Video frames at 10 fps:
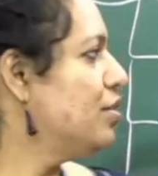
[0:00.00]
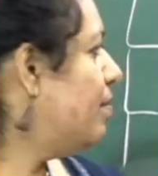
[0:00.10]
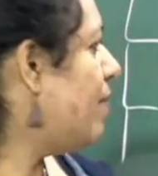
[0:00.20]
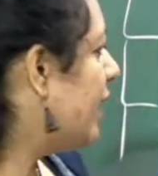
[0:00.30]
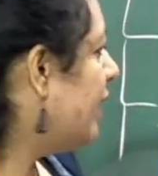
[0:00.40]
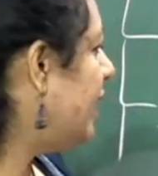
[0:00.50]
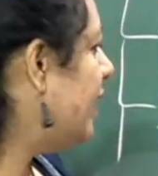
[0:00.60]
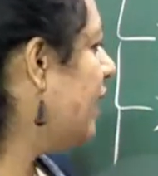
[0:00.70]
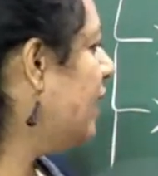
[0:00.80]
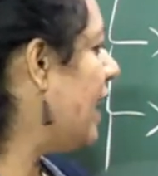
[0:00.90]
So
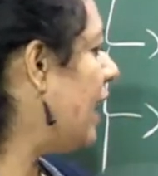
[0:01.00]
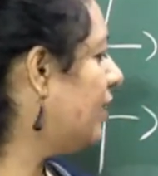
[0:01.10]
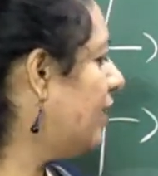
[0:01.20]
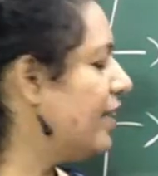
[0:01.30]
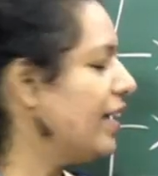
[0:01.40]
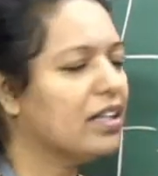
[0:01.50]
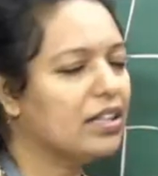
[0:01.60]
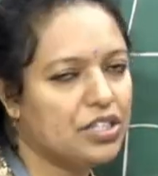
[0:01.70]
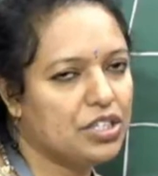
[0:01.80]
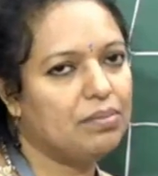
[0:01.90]
magnetic ink character
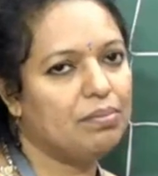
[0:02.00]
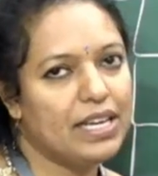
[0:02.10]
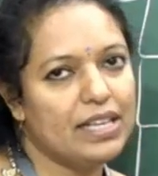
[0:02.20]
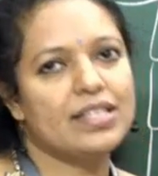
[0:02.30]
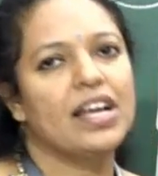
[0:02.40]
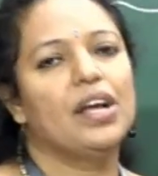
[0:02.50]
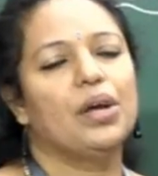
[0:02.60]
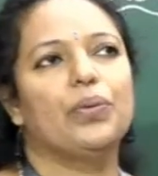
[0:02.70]
recognition means